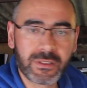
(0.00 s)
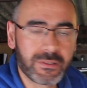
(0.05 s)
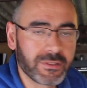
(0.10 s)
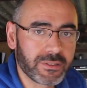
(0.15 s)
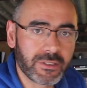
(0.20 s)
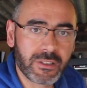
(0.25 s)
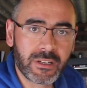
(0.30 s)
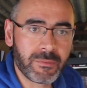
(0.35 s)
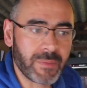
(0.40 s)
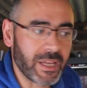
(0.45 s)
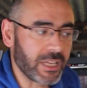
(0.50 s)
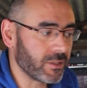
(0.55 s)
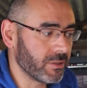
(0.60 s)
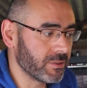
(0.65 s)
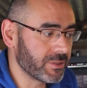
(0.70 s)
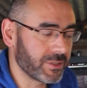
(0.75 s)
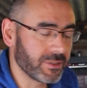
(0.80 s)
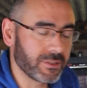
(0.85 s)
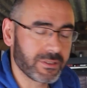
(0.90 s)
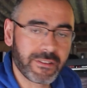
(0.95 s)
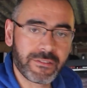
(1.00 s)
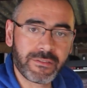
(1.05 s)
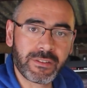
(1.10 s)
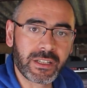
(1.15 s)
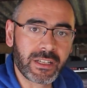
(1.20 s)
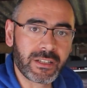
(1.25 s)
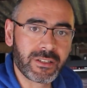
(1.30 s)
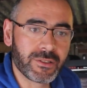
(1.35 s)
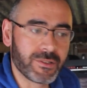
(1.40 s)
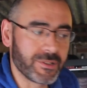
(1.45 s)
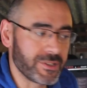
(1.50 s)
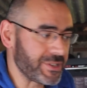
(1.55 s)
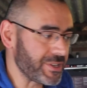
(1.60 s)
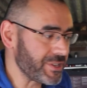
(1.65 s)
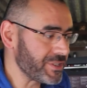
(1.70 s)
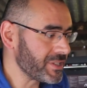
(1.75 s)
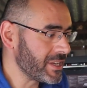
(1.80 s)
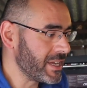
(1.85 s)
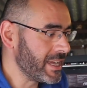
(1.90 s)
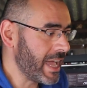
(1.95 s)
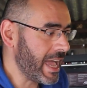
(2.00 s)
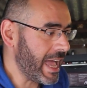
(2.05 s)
and it's going to make all sorts of frigging noises,